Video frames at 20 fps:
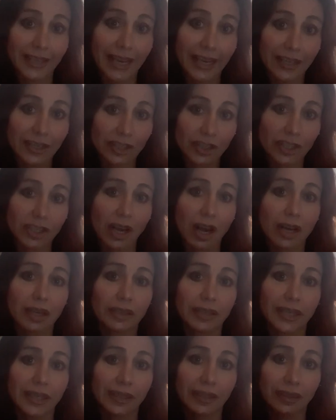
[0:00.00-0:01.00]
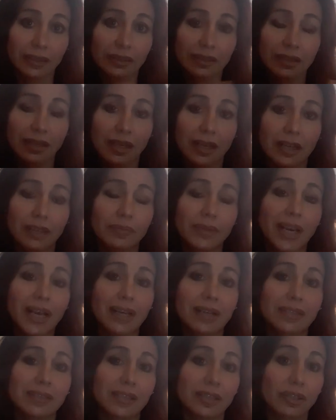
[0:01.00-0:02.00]
gang stalking
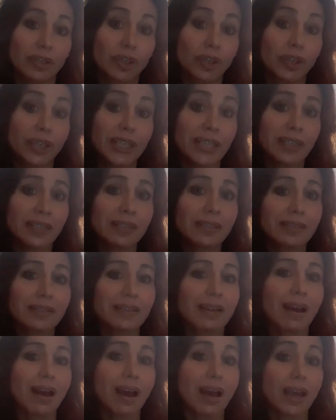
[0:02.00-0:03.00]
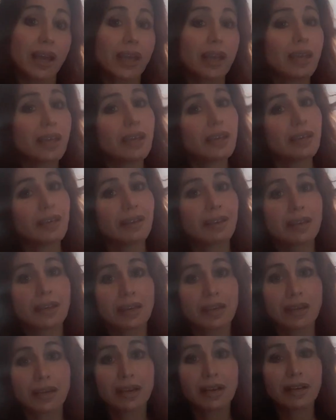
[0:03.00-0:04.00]
has increased, I
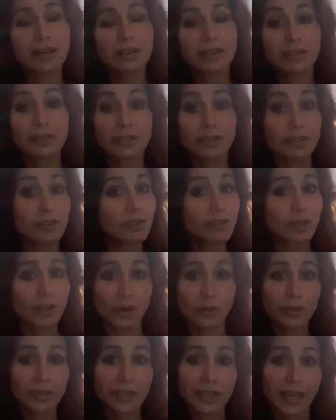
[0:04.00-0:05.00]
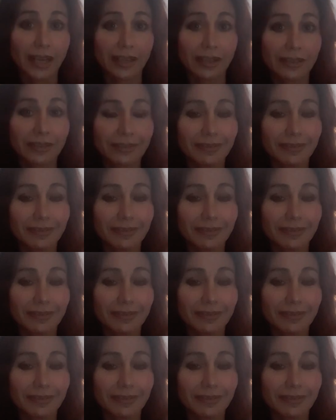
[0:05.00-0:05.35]
don't date.